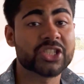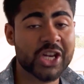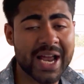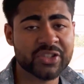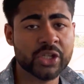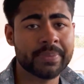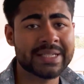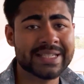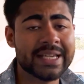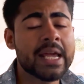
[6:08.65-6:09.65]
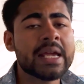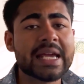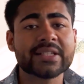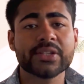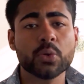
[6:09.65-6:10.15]
ChatGPT
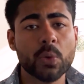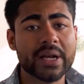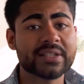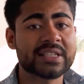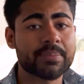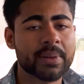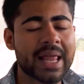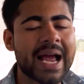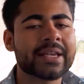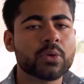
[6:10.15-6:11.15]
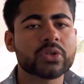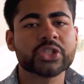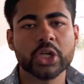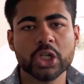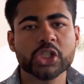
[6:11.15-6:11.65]
is you want to supply your
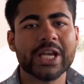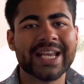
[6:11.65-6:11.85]
search